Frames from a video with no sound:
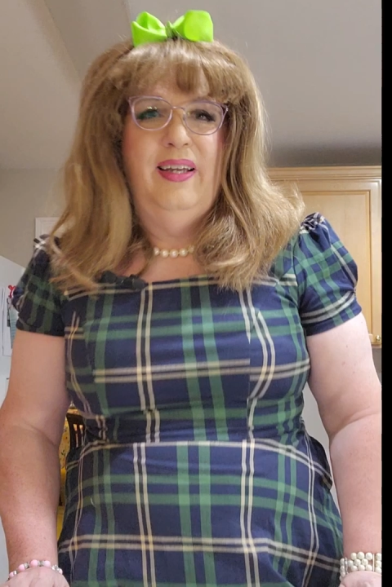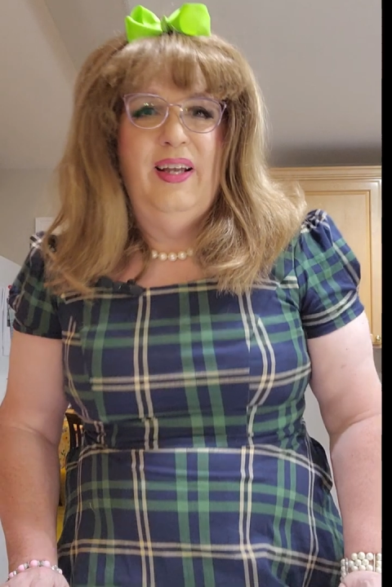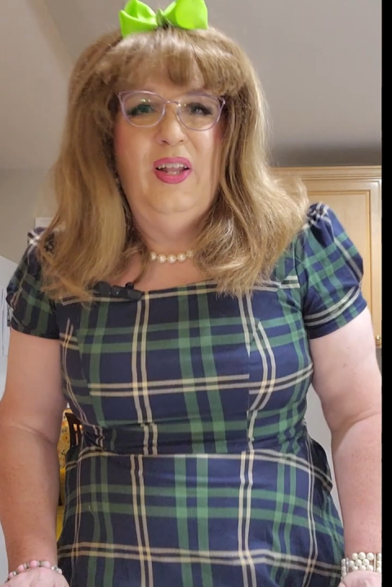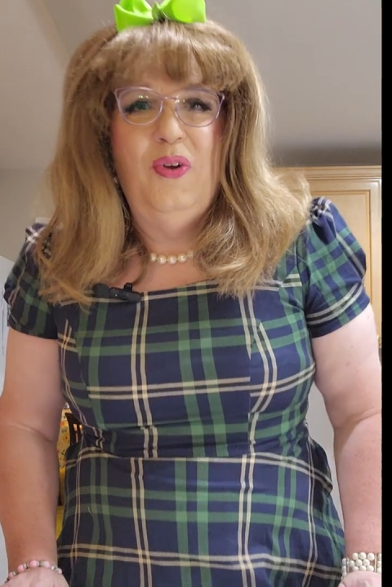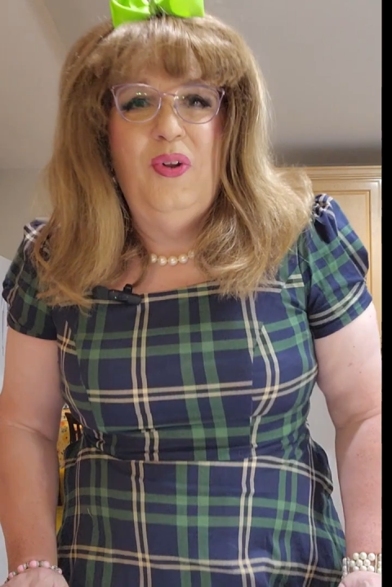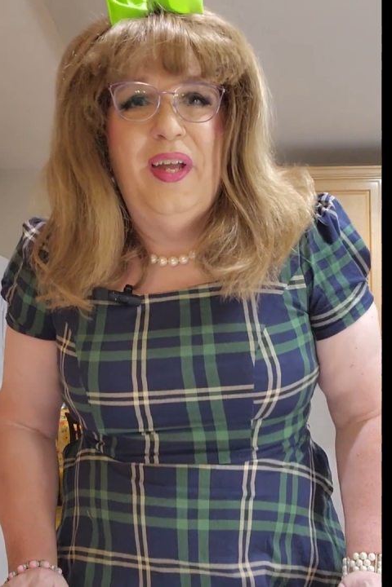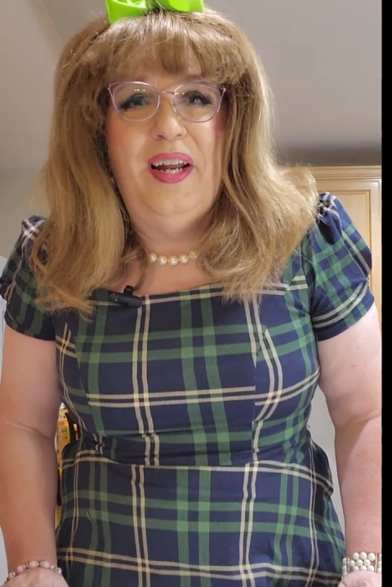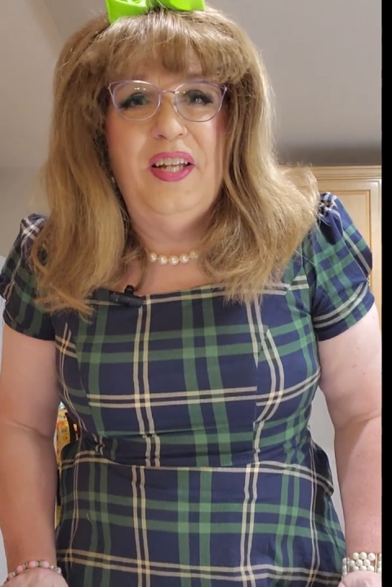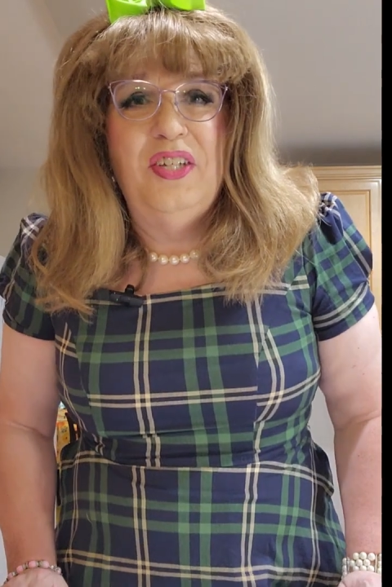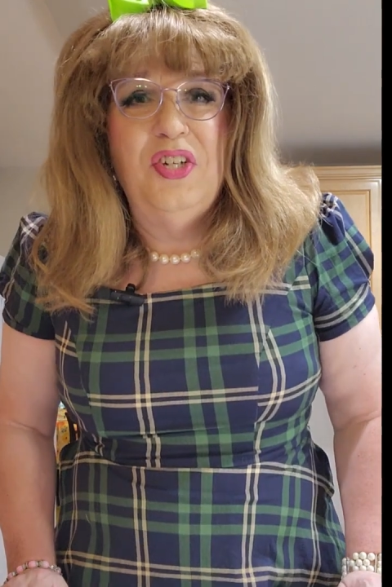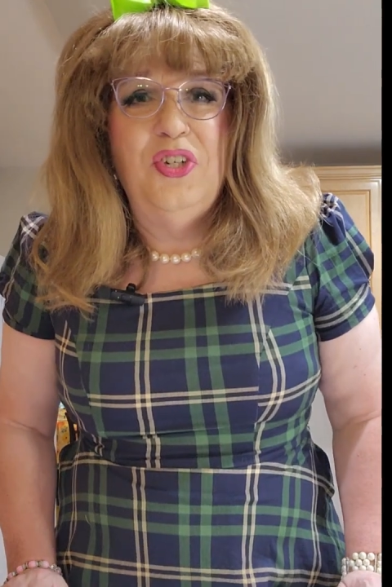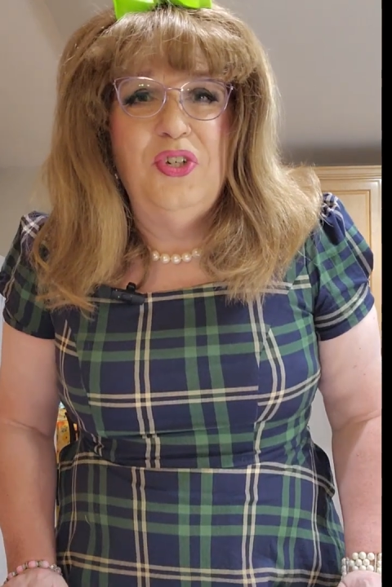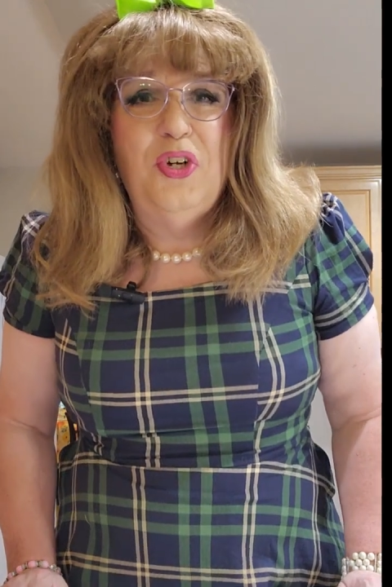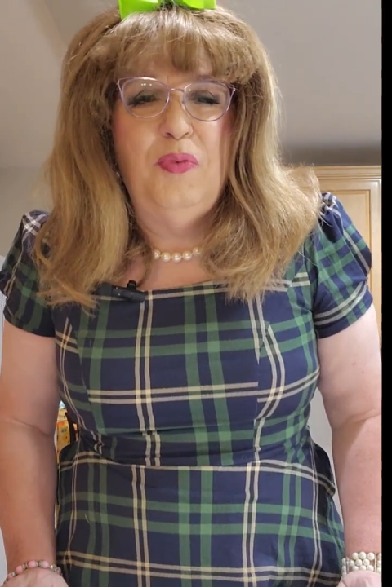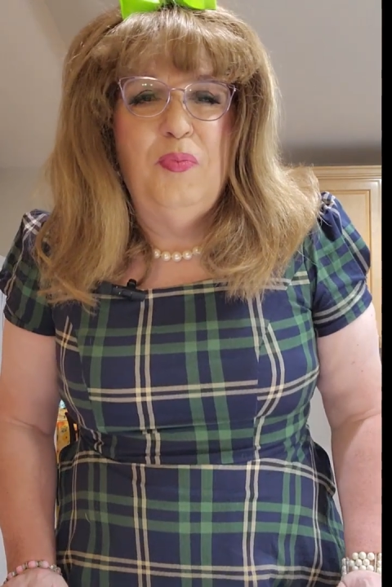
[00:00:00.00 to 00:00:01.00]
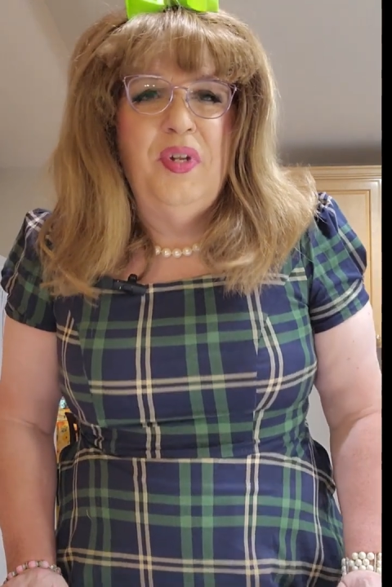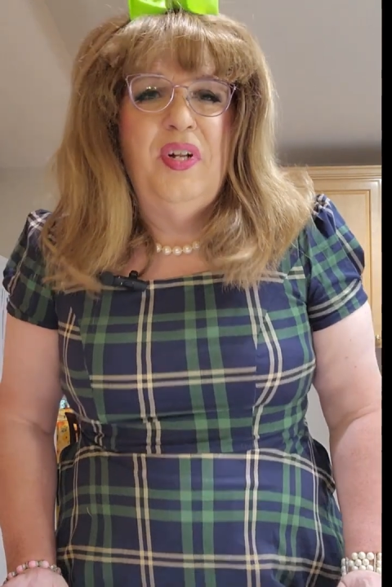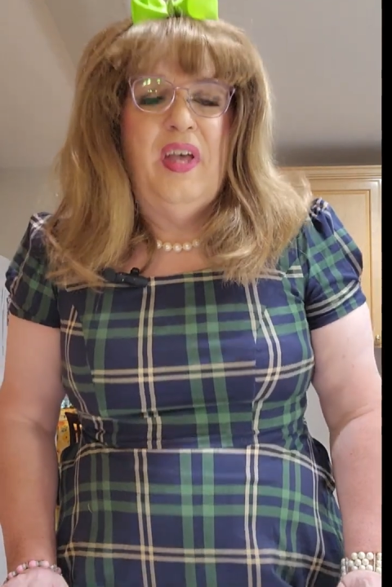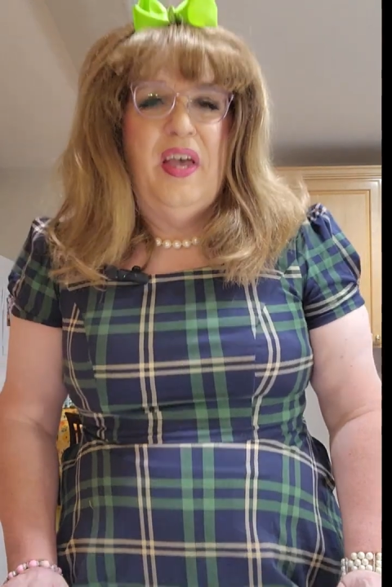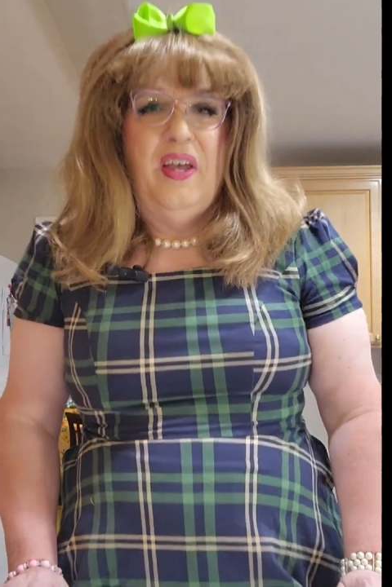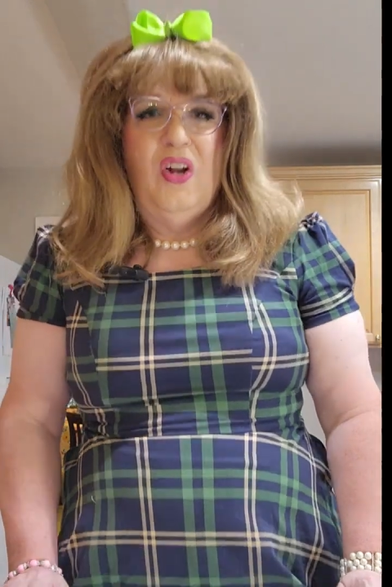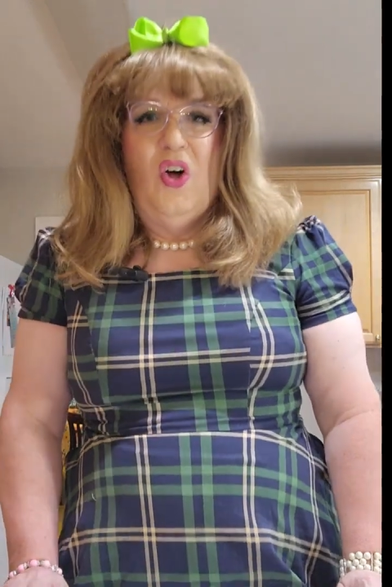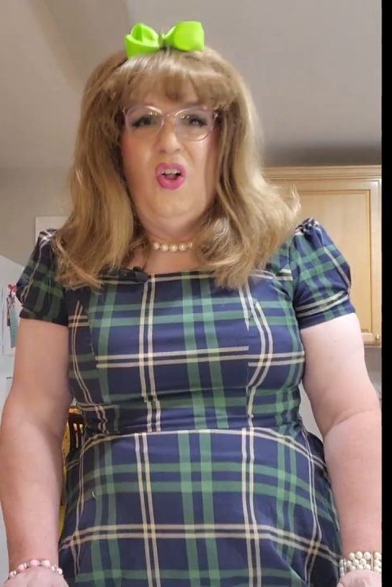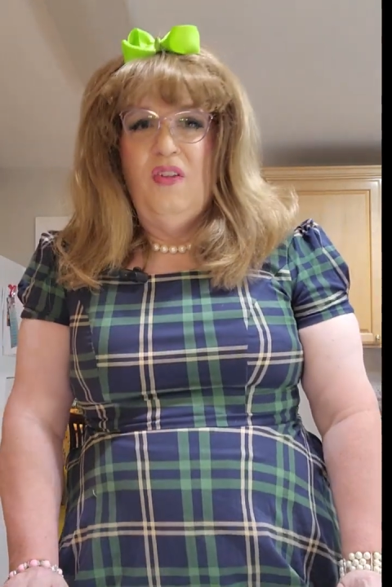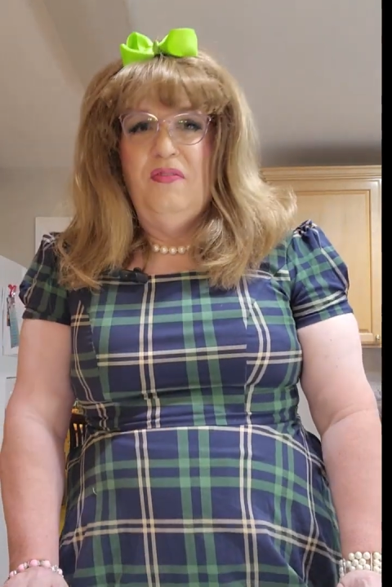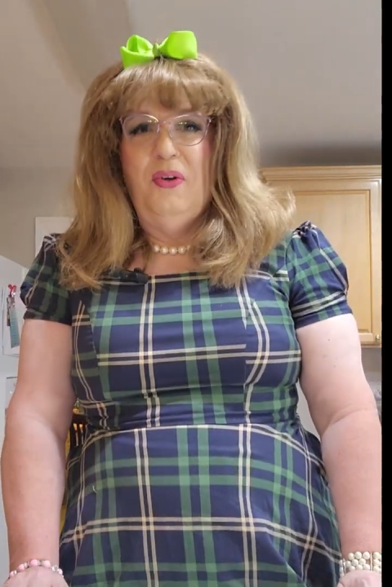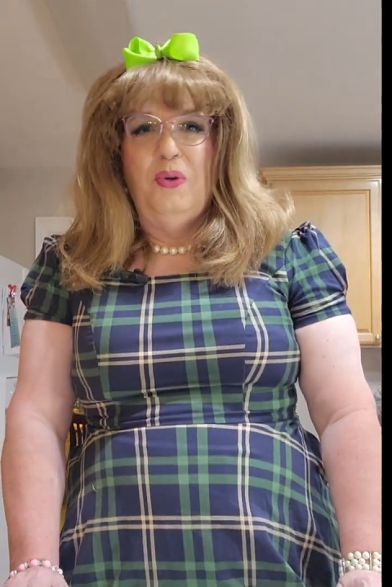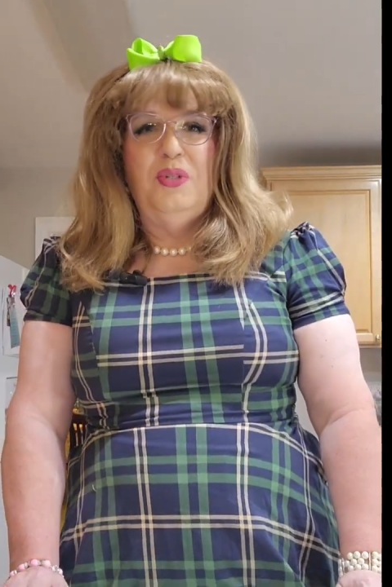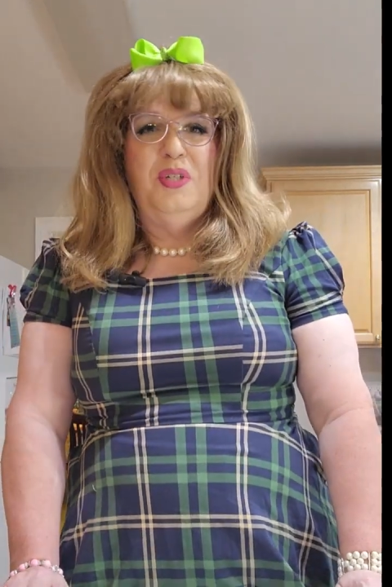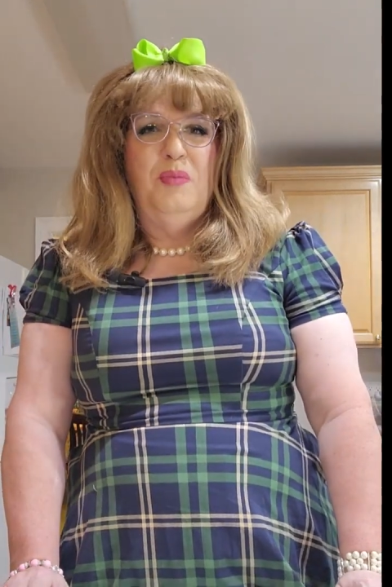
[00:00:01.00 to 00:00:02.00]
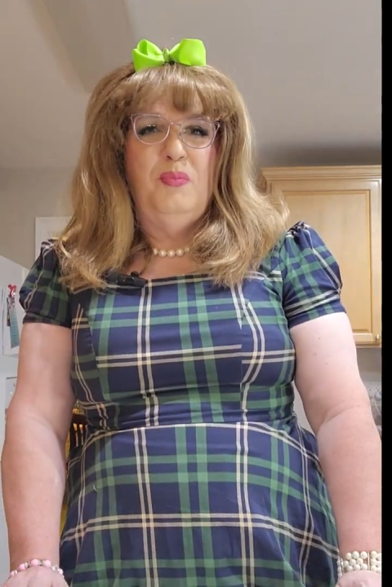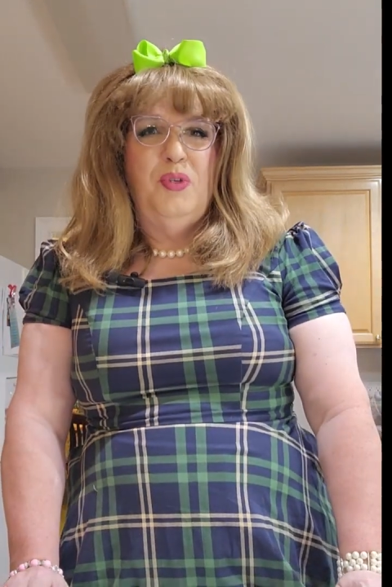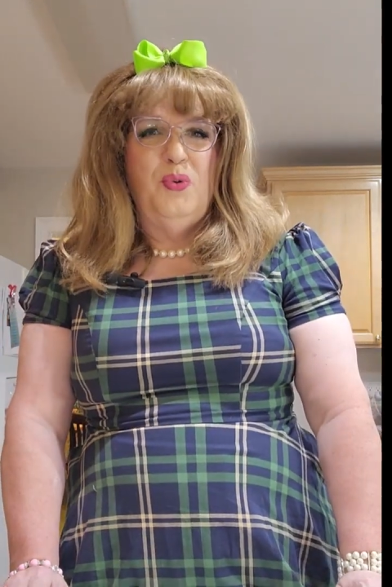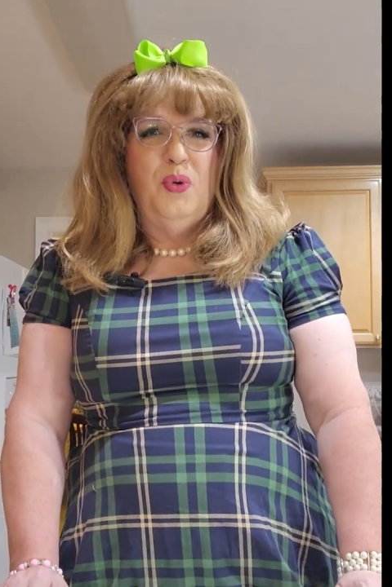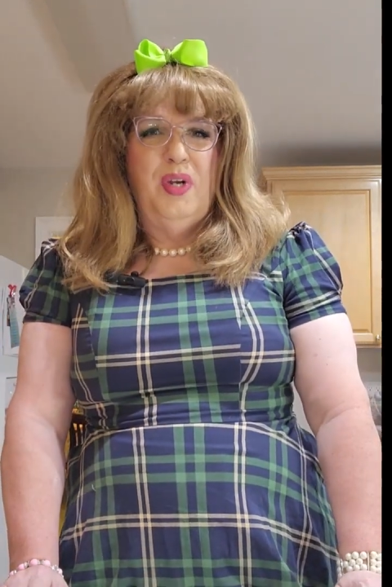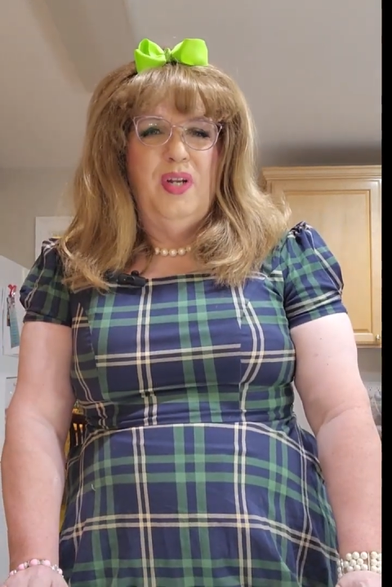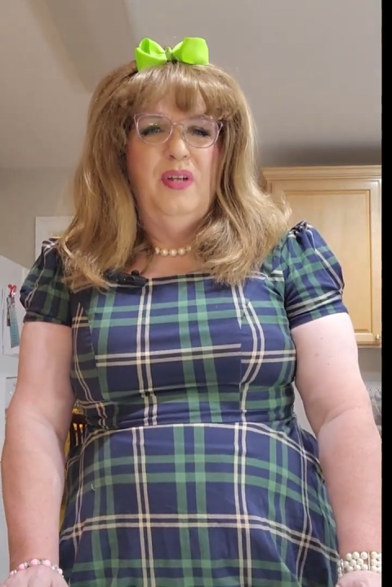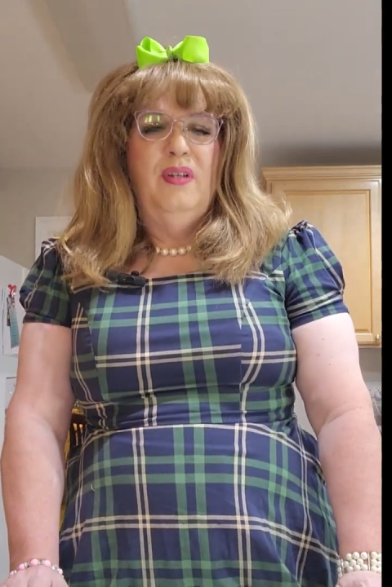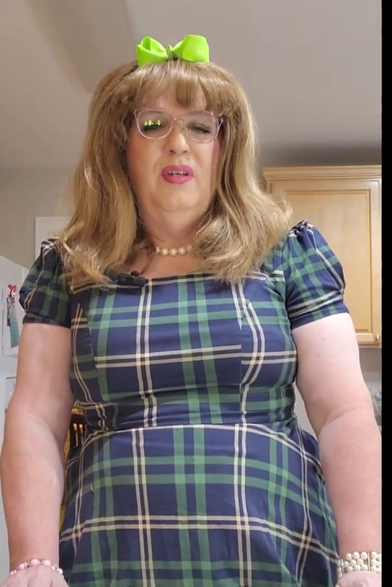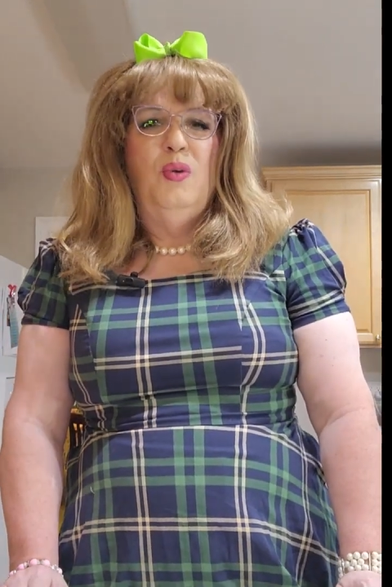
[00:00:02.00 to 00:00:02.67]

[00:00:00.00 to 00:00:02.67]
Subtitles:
Hello, ladies and gentlemen, and all folks in between,